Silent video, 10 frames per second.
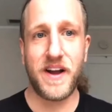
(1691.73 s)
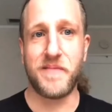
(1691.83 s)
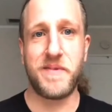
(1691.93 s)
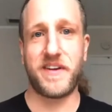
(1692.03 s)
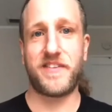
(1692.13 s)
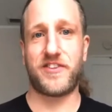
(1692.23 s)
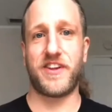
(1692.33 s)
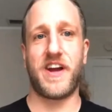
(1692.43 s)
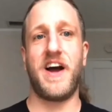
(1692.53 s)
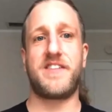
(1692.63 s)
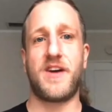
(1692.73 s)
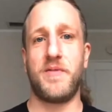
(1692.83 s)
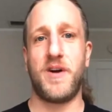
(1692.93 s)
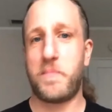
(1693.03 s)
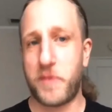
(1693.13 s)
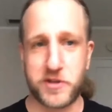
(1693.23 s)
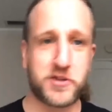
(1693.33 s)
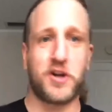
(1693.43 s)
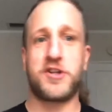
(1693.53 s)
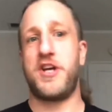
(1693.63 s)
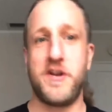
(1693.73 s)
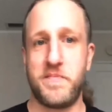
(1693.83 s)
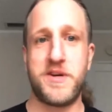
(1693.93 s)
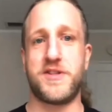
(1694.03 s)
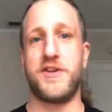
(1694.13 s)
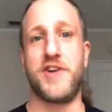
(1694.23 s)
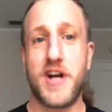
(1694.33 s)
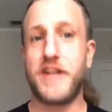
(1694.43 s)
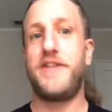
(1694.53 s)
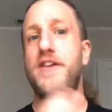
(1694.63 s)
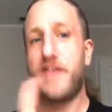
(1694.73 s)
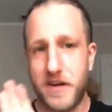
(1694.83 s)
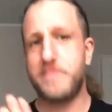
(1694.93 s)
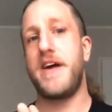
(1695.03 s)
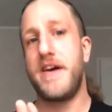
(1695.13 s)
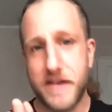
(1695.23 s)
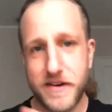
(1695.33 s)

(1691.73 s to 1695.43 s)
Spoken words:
I mean, just the guy's coming up and he starts hitting me in the jaw. Like, dude, calm down,